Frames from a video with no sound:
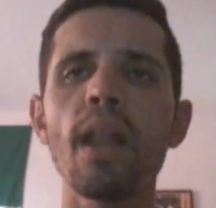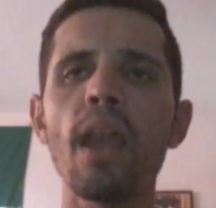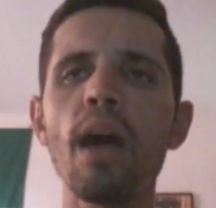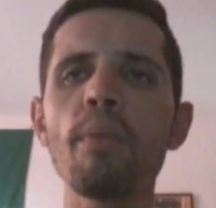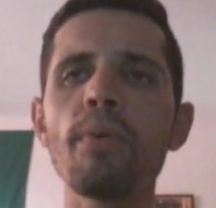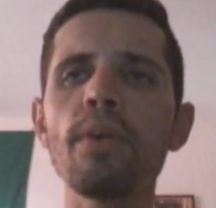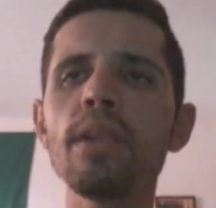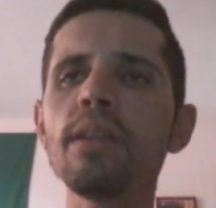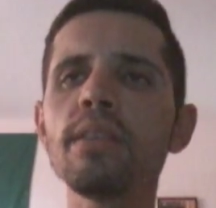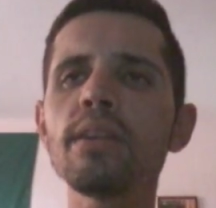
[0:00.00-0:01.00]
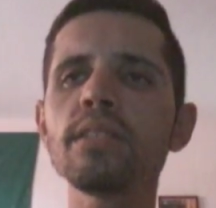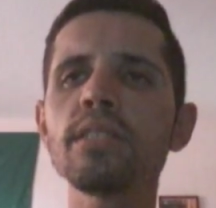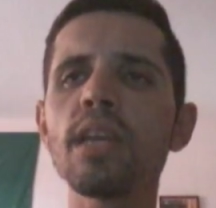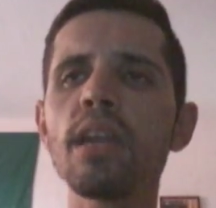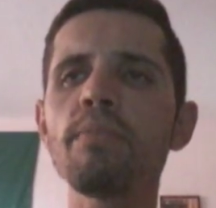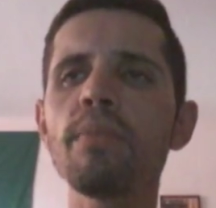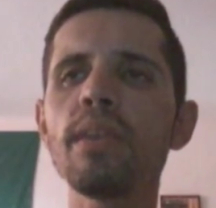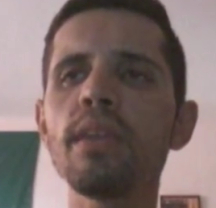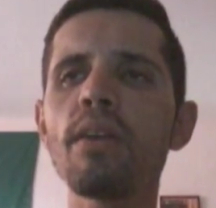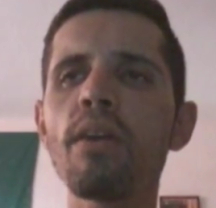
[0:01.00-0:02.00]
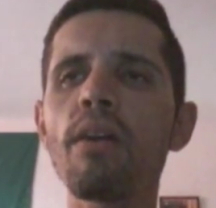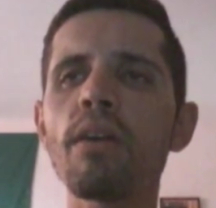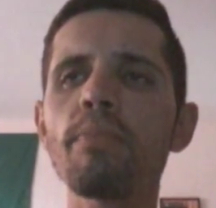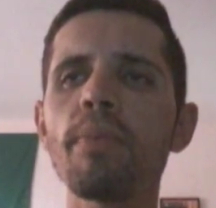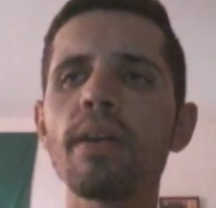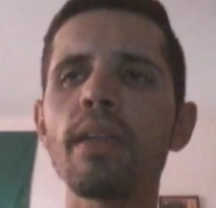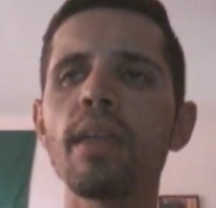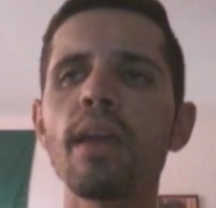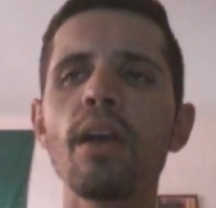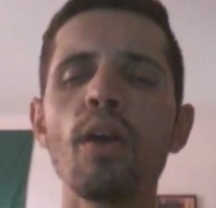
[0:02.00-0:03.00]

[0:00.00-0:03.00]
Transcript: Labour leader Jeremy Corbyn